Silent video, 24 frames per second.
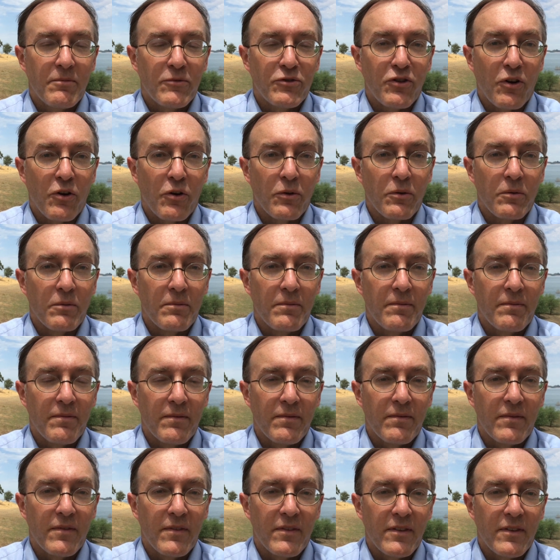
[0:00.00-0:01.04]
So
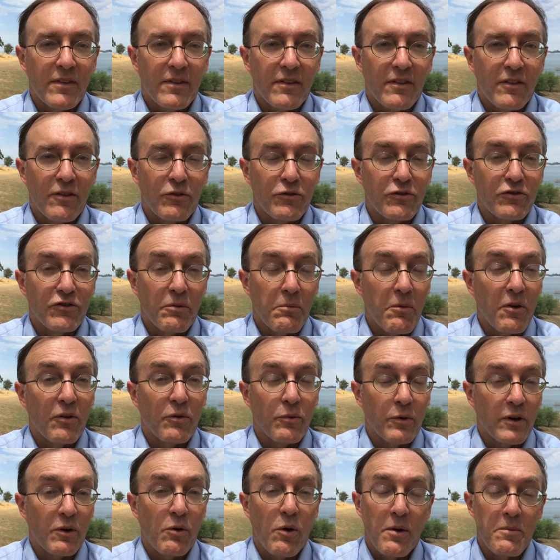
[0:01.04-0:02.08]
there's some
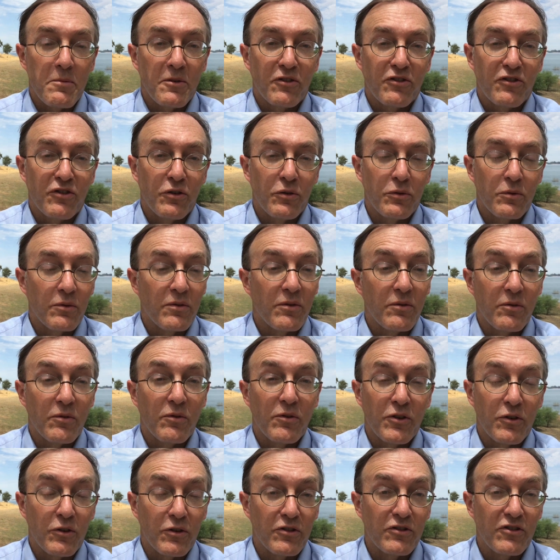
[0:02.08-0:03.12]
other requirements too.
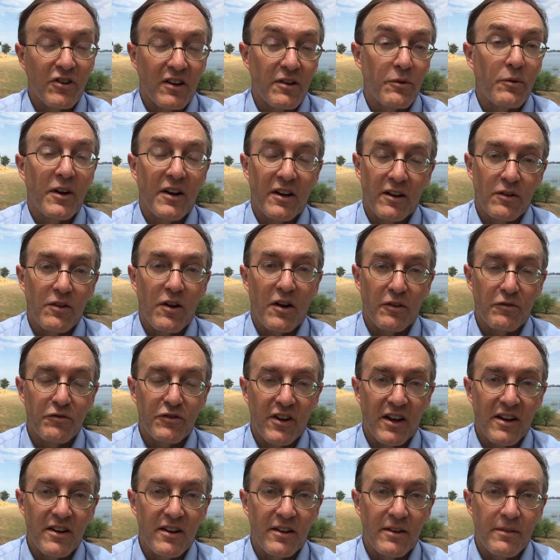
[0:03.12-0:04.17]
You're generating a lot of
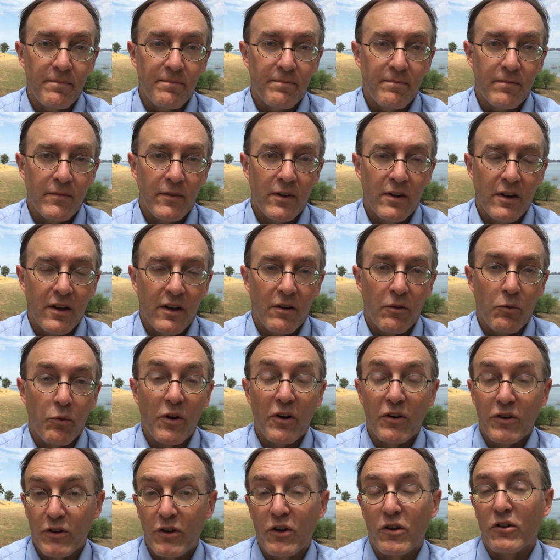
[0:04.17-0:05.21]
data.
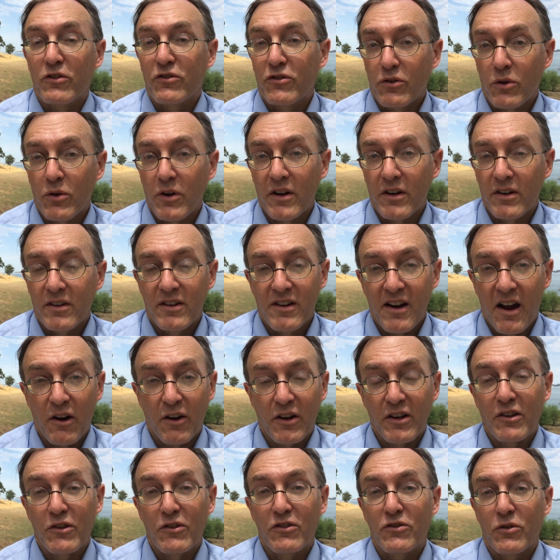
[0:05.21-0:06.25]
Where are you going to store it? How
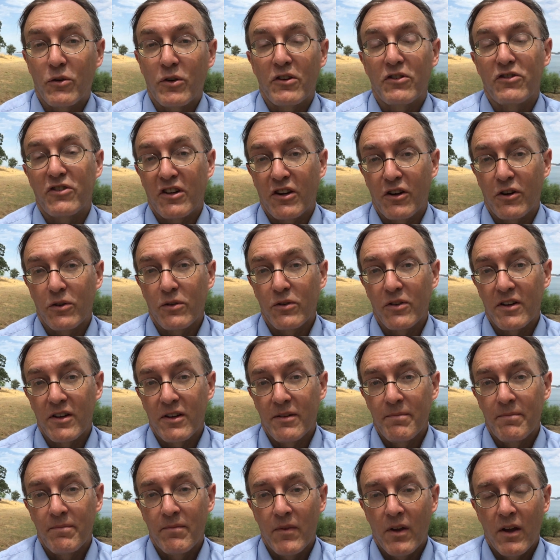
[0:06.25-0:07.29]
can you store it securely?
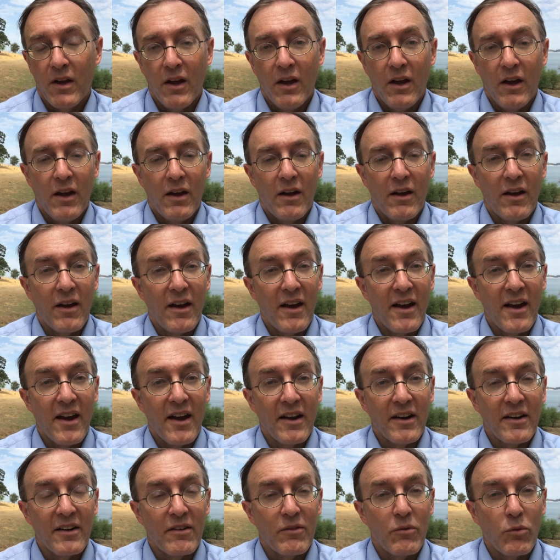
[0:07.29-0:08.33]

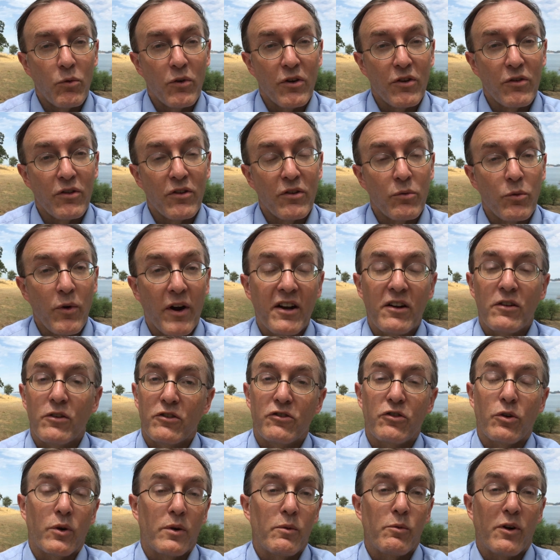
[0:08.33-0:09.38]
And what are the
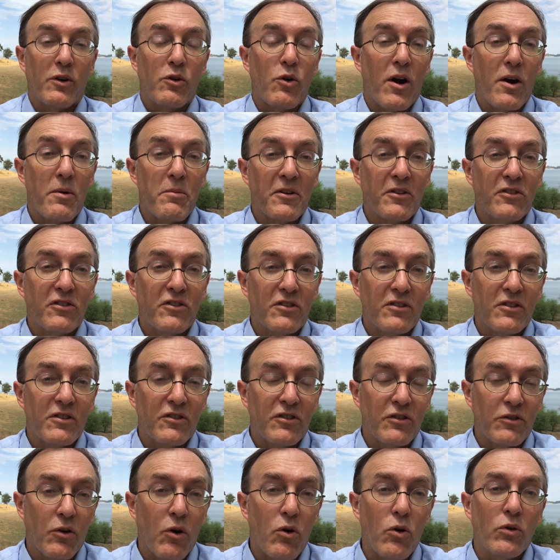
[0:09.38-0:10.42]
regulatory requirements
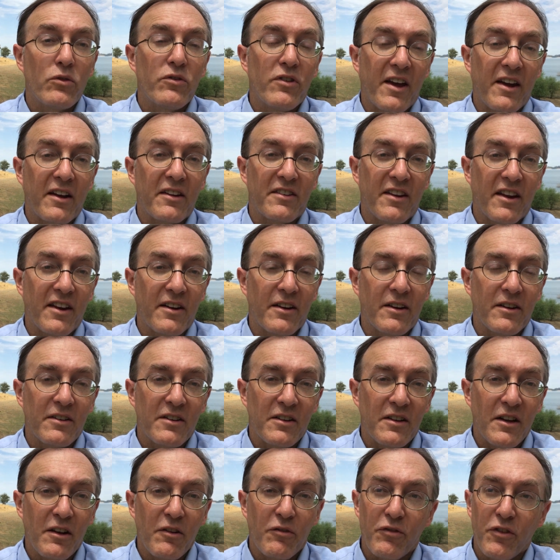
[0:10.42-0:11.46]
to hold that data
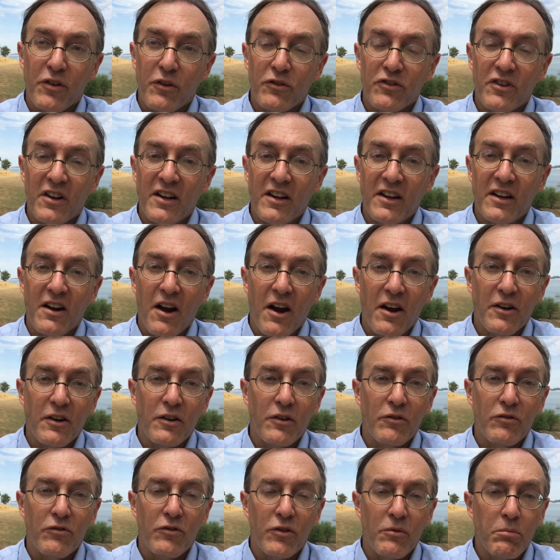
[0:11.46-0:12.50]
if there's any kind
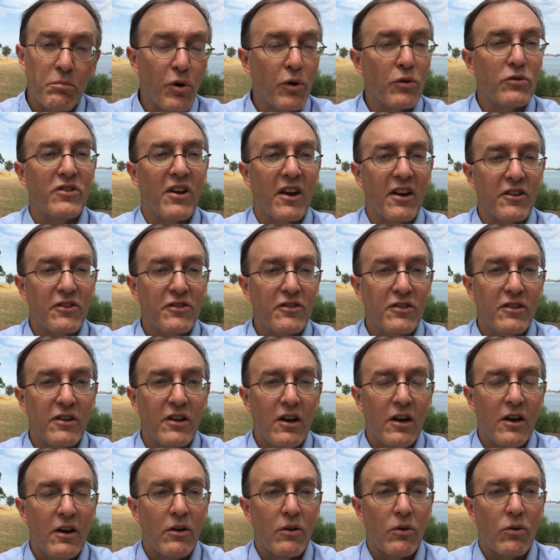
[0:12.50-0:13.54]
of protest
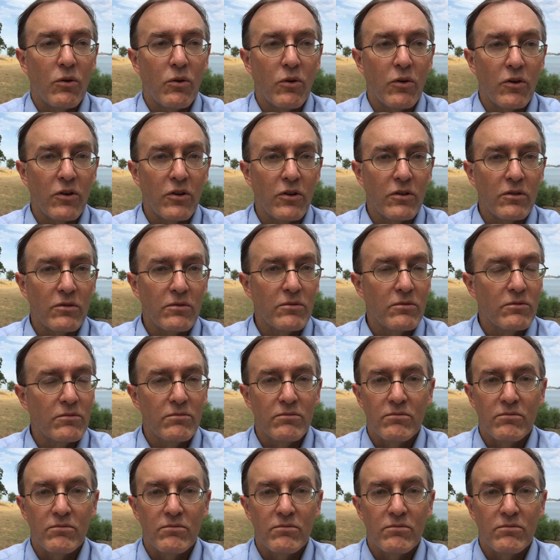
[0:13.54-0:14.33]
or